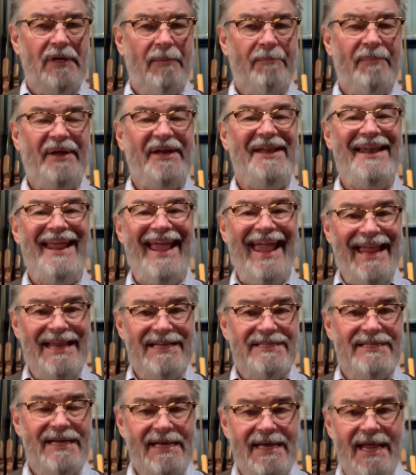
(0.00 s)
But in
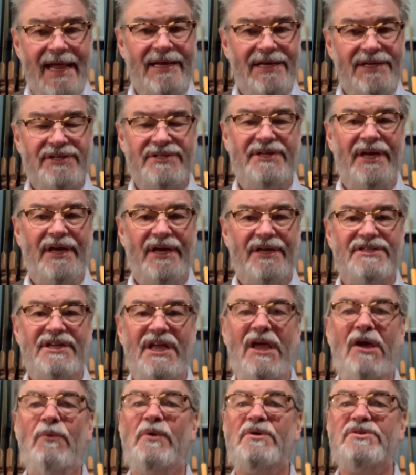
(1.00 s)
1886,
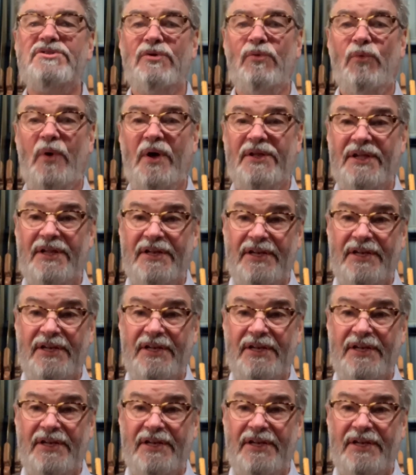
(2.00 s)
he was the one that